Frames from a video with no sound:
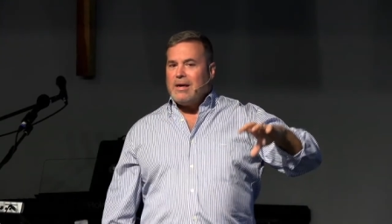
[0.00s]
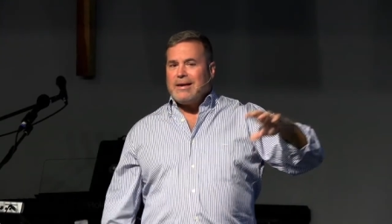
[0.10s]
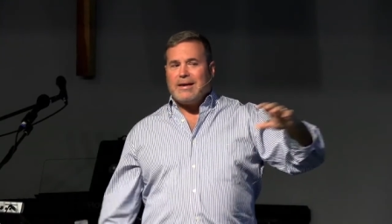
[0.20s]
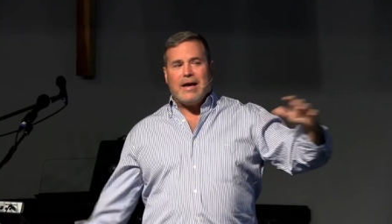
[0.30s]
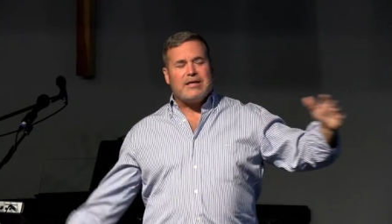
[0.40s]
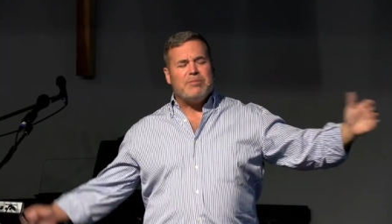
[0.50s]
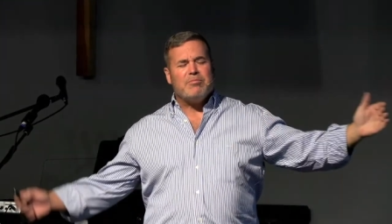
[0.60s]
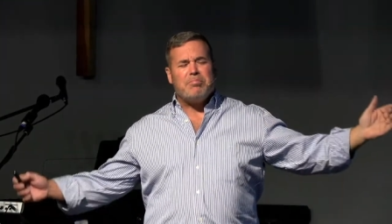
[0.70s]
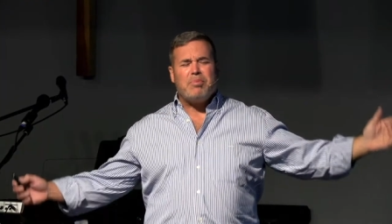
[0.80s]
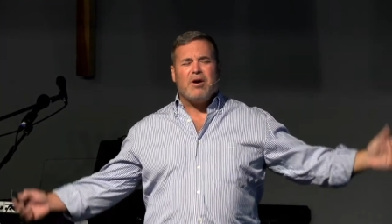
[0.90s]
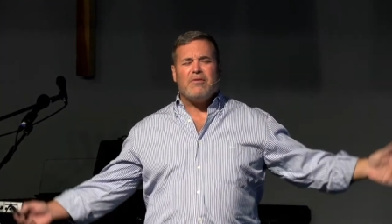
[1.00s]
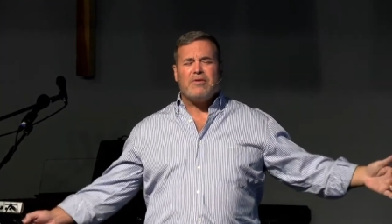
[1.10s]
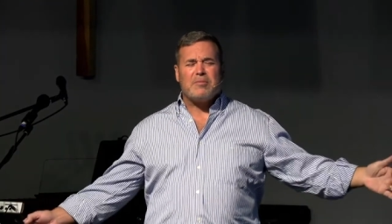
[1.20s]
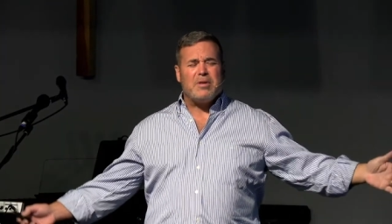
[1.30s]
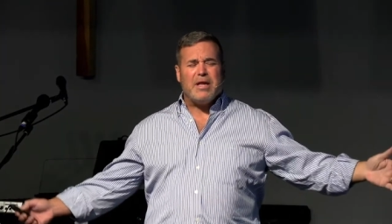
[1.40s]
God gave them a
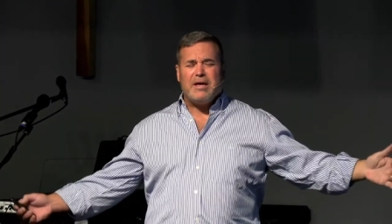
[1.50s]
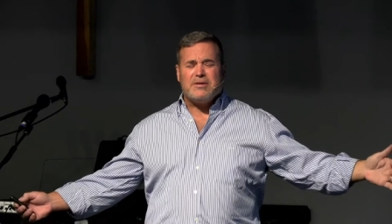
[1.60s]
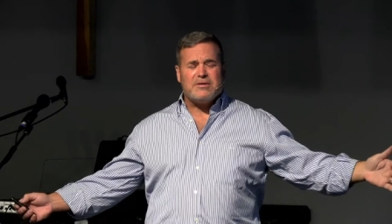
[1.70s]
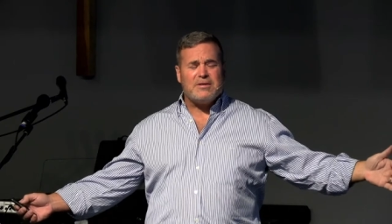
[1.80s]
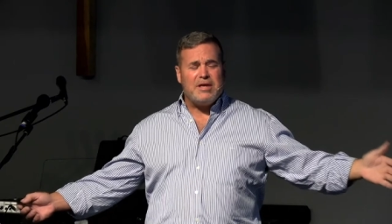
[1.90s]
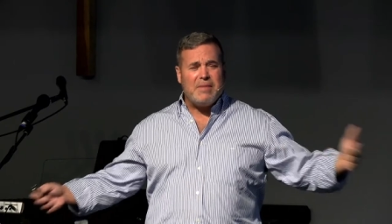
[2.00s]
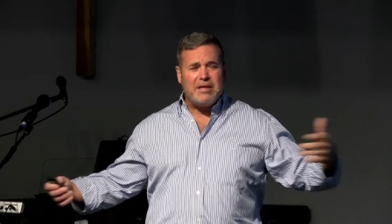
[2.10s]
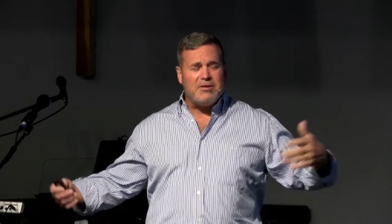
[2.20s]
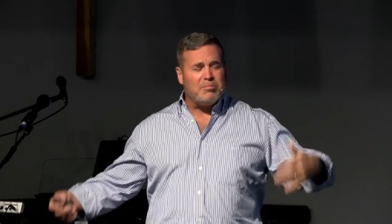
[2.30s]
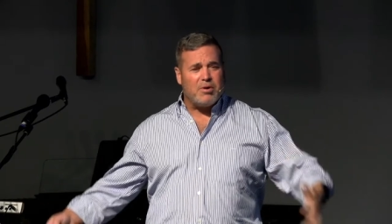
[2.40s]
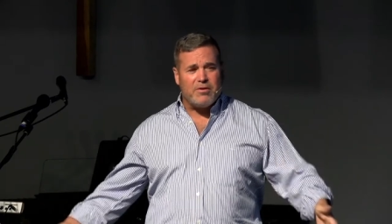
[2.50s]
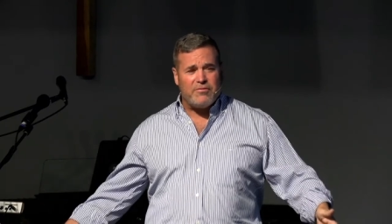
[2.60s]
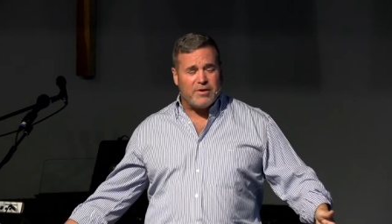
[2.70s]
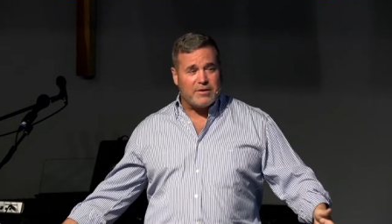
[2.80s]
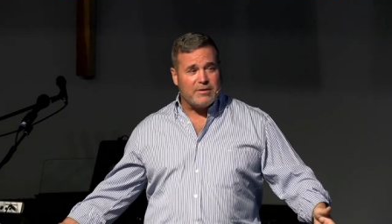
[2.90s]
perfect place, He made them
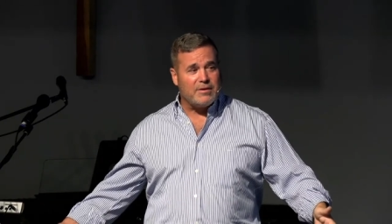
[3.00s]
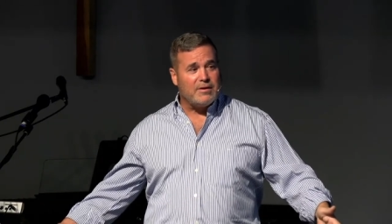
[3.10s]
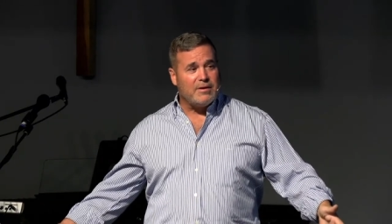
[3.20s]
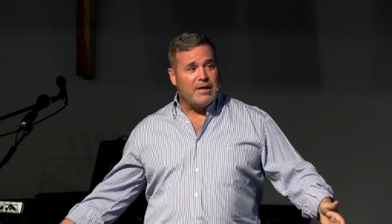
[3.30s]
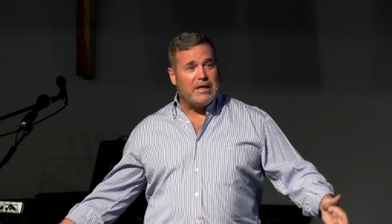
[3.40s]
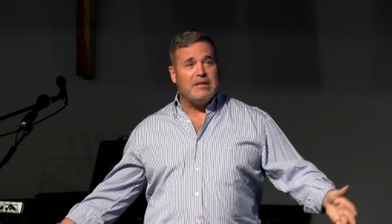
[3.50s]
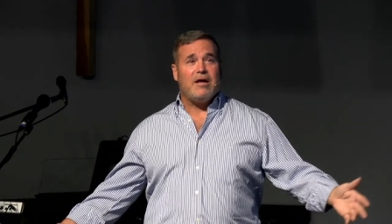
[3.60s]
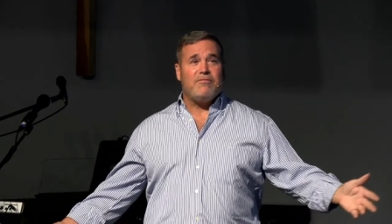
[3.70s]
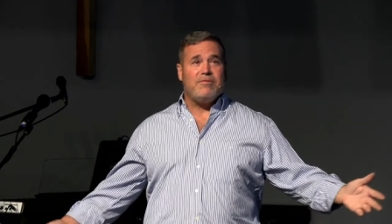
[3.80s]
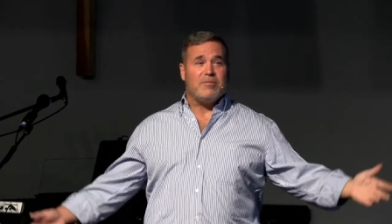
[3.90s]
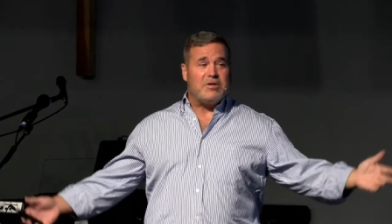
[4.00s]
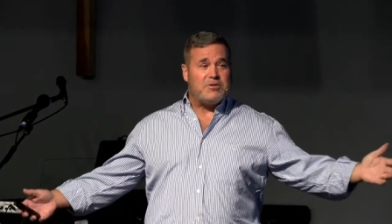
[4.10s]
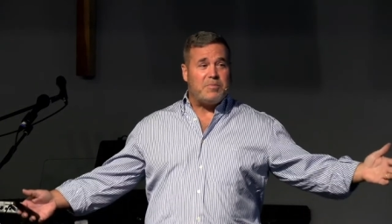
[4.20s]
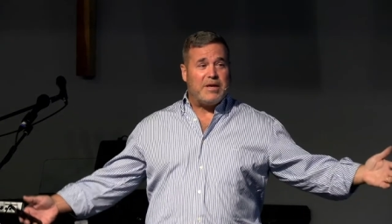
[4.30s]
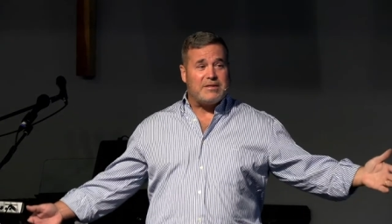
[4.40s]
perfect. He loved them, He
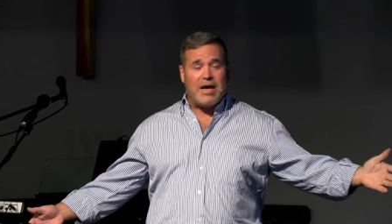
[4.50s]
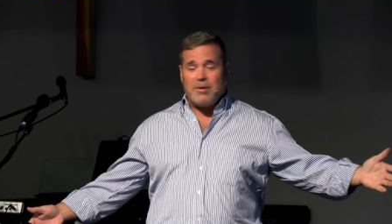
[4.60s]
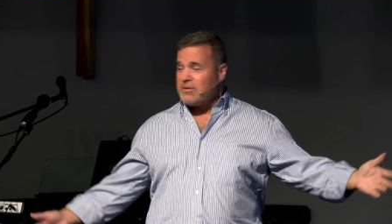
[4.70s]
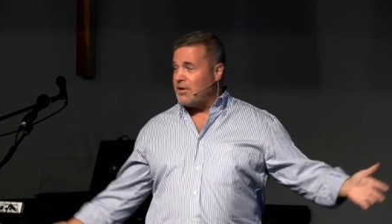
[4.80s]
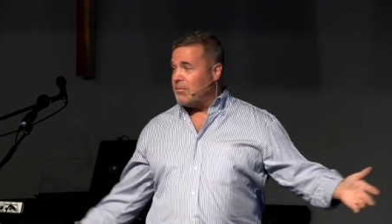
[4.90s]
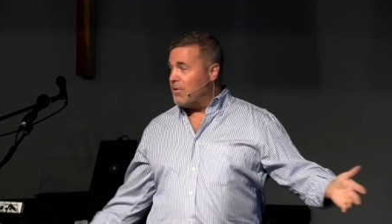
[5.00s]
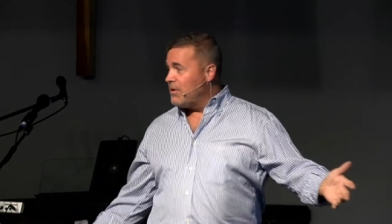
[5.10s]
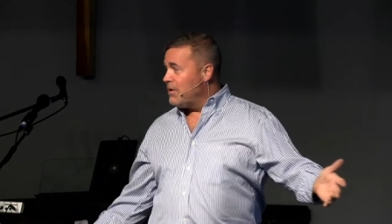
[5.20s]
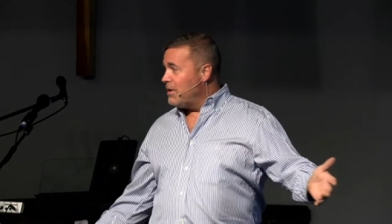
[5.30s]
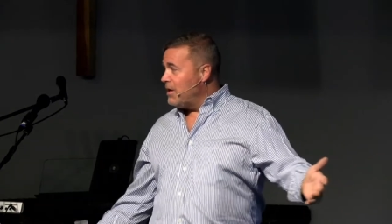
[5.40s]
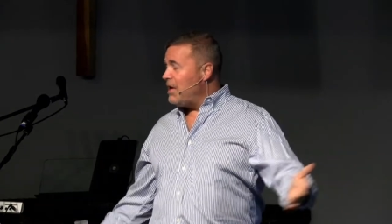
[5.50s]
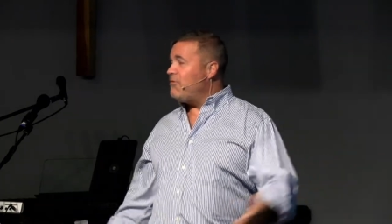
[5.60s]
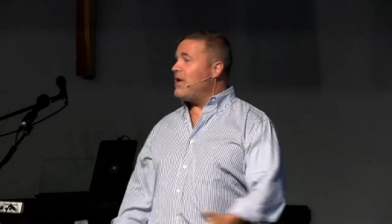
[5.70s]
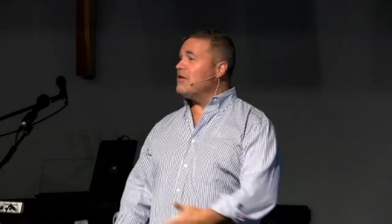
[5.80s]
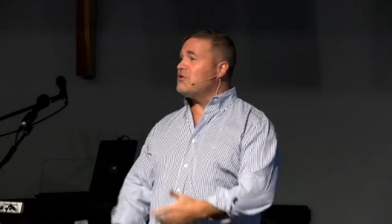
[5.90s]
spent time with them, He had
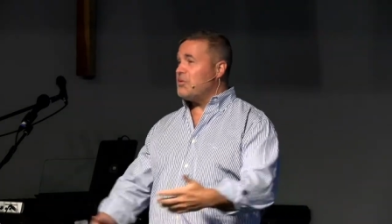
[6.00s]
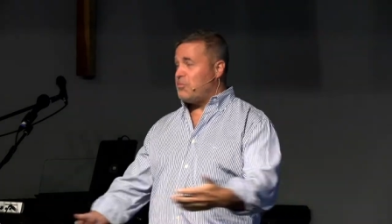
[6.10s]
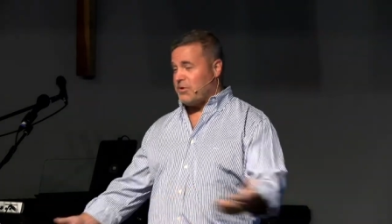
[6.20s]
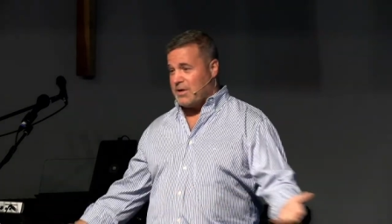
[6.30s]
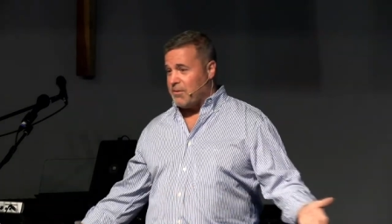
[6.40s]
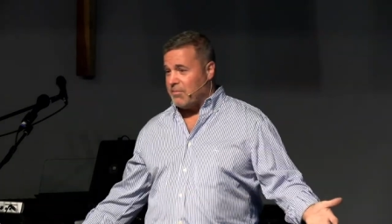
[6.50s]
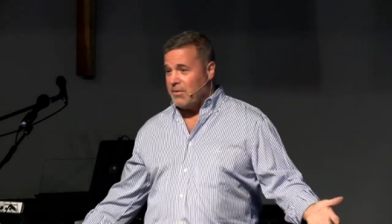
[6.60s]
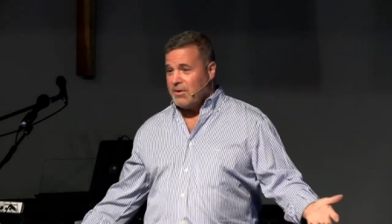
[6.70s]
fellowship with them.